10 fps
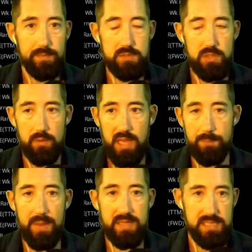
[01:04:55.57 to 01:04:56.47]
So
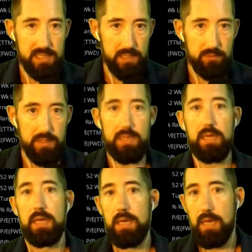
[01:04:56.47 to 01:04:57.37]
Apex Clearing
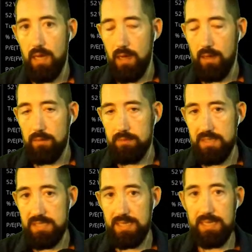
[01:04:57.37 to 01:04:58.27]
uh,
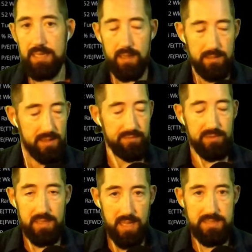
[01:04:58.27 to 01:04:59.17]
a, I have a
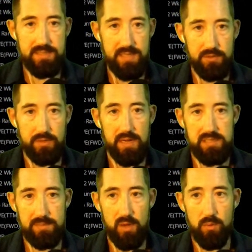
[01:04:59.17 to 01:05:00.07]
lot to tell you guys
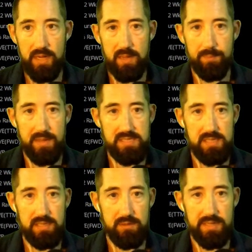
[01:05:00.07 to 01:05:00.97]
about what Apex
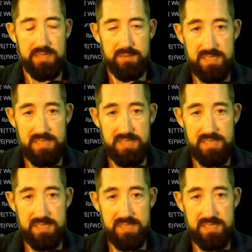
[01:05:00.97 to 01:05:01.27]
Clearing is.